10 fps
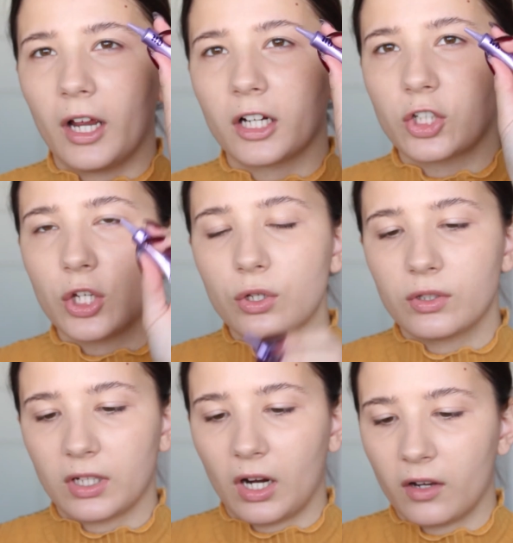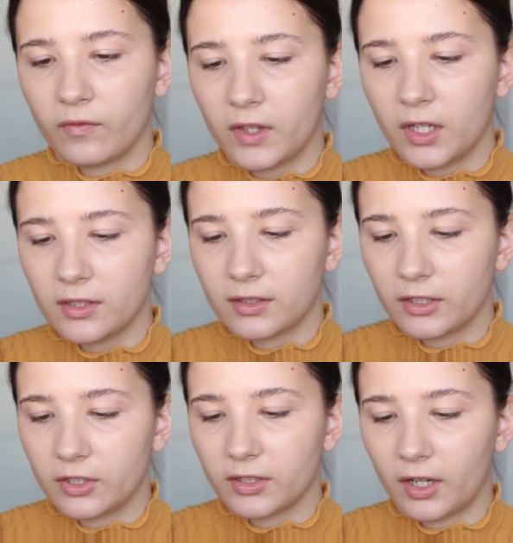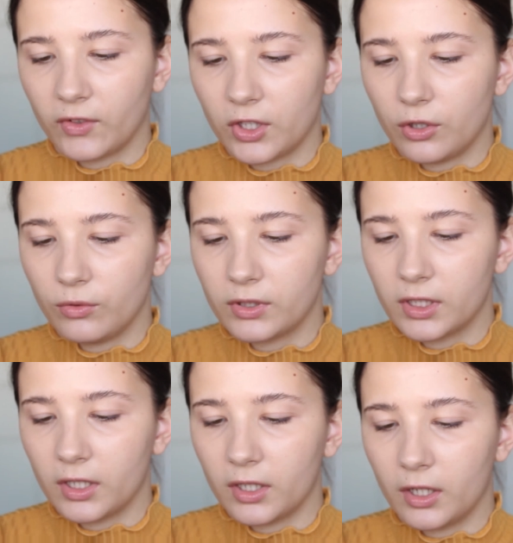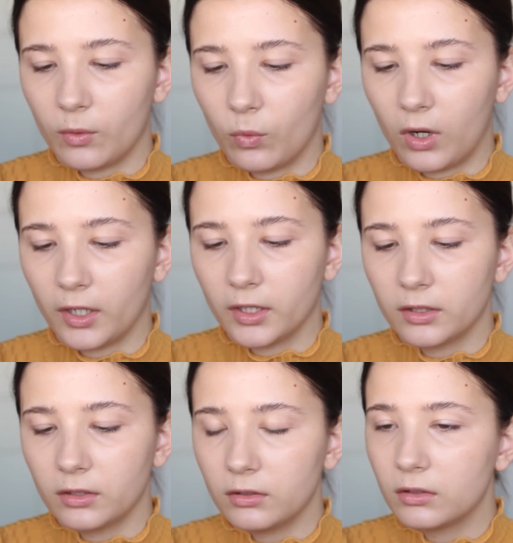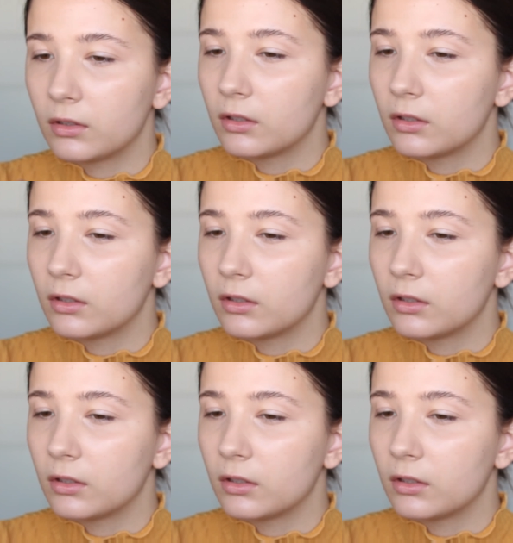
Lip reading: I actually used to have this, I just haven't used it in a while.